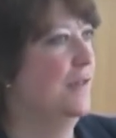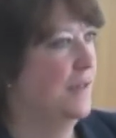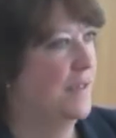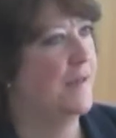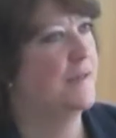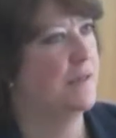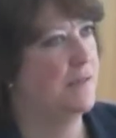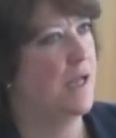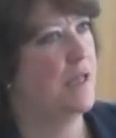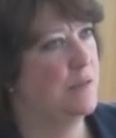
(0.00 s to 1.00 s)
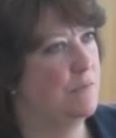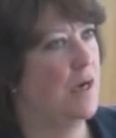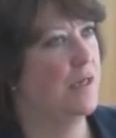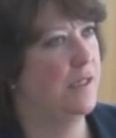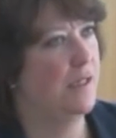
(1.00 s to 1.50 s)
text and data
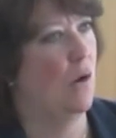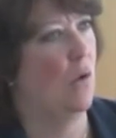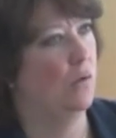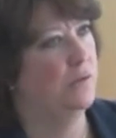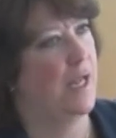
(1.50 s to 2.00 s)
mining a whole